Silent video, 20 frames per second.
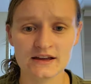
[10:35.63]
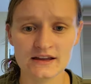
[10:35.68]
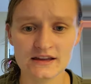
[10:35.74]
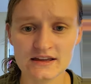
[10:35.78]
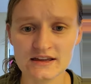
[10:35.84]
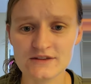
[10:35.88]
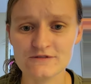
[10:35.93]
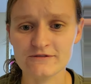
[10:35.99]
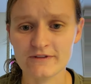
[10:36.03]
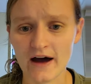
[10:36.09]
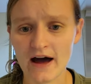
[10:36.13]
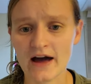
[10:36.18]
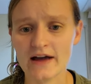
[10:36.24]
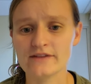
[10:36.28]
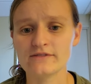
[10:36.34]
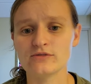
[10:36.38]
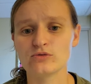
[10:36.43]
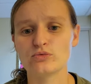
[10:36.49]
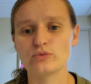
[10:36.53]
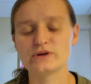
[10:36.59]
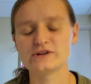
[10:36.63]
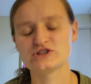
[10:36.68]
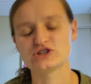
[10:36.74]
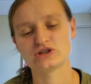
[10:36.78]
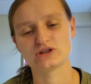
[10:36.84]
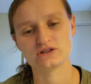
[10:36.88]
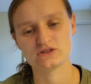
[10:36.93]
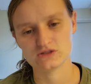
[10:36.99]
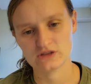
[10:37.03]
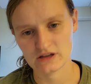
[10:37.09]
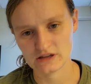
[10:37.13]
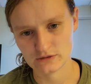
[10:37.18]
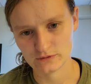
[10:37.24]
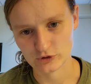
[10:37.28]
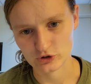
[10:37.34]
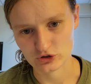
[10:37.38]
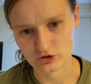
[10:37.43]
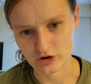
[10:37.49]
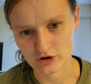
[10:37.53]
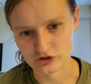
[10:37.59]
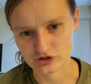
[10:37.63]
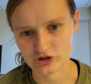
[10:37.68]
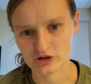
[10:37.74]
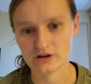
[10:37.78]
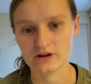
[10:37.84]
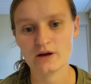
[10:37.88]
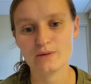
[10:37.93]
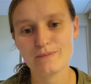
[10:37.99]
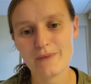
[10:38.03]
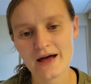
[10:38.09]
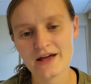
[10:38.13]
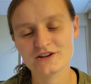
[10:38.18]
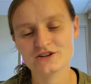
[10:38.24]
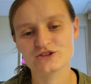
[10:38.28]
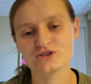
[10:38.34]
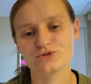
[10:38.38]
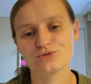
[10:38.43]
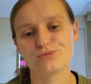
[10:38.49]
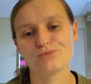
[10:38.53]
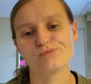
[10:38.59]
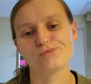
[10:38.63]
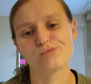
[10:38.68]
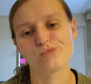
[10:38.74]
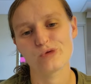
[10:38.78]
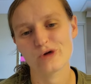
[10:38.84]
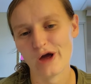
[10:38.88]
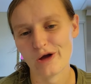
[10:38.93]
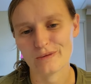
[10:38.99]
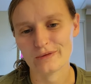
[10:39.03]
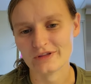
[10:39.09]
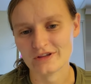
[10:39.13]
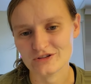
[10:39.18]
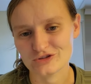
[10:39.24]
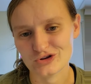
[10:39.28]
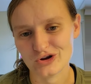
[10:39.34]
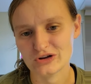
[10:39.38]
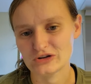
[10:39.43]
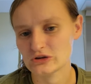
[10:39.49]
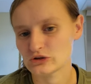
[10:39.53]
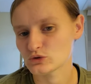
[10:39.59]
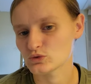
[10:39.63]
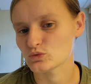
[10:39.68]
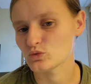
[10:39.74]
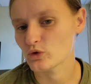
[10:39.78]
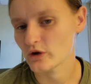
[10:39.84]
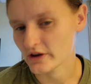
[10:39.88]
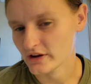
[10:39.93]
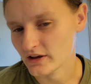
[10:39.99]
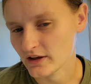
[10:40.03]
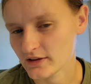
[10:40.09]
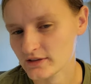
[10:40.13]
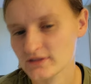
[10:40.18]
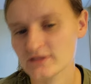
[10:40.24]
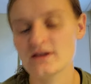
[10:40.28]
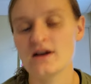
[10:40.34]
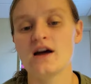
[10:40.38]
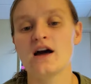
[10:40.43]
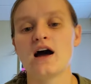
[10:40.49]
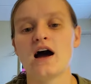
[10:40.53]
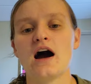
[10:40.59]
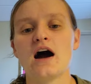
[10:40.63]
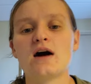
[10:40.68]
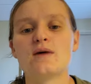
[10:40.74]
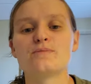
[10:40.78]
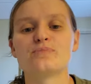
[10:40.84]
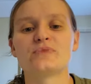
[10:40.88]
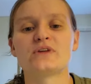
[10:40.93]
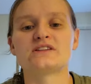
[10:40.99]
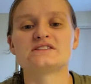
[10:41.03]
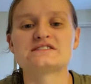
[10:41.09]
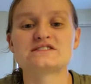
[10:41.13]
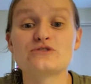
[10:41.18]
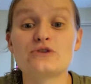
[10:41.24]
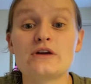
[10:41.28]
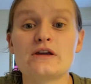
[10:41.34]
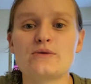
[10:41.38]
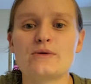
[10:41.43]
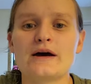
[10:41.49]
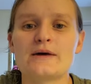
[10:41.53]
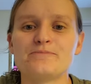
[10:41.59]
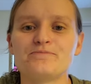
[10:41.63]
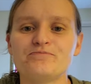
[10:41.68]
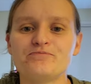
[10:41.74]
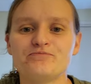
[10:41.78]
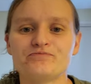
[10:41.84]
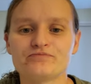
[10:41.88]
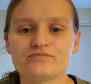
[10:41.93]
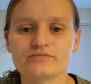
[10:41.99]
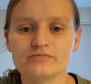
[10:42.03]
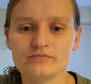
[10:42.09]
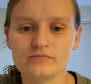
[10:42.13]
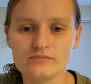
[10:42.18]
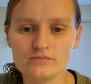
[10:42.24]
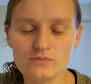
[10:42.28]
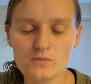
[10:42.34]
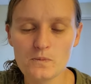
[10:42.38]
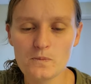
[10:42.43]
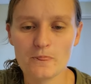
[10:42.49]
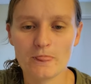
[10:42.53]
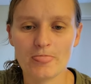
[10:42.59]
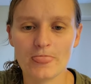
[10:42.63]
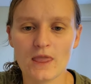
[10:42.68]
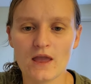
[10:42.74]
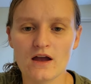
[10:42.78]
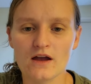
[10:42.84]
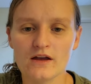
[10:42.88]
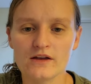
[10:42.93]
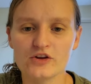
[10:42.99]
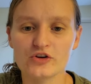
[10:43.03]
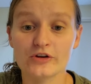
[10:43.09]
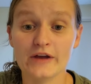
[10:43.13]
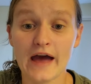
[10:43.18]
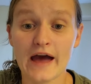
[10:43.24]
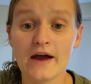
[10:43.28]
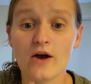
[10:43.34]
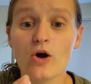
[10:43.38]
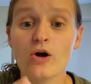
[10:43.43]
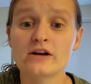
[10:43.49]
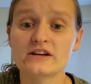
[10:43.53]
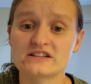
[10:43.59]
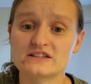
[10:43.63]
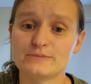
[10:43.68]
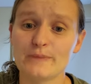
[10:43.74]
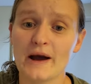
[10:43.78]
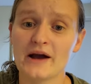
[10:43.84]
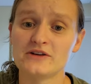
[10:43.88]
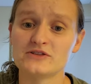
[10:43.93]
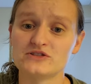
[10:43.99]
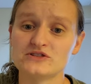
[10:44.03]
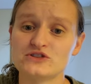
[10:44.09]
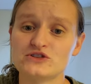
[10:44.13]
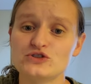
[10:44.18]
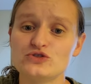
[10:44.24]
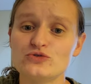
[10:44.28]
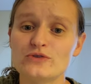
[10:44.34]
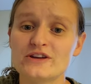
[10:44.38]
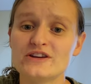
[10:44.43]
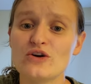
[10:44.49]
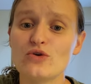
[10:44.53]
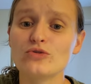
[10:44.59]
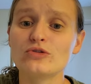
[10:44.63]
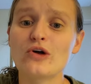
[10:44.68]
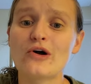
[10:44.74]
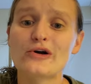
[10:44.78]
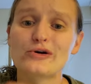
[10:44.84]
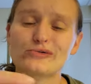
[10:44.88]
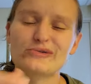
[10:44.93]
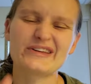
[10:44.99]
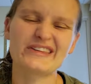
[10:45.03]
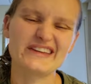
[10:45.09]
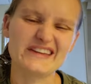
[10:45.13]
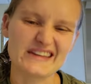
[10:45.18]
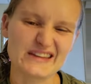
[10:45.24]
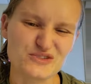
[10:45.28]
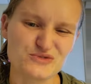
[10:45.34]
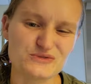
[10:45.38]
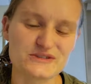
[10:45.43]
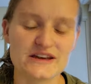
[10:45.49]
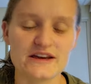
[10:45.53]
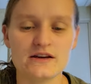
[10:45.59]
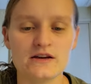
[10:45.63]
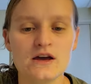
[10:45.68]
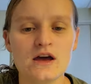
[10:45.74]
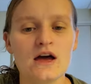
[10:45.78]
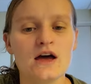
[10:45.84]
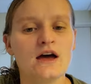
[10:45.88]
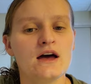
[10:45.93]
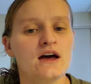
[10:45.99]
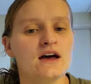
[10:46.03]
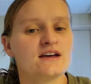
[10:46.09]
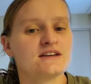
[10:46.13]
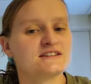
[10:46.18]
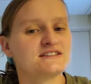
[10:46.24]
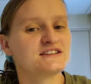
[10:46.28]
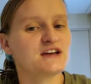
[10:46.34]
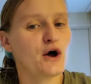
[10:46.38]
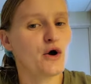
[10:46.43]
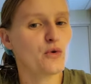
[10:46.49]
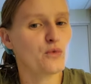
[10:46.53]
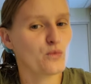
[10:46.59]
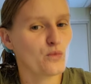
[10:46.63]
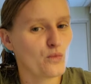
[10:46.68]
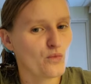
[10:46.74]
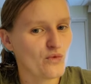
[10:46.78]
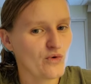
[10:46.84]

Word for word: E5, which stands for sergeant. Now, mind you, we're not really sergeants, we're cadets. Um, and so, anyway, your CAC card expires, and so you can no longer really use it. So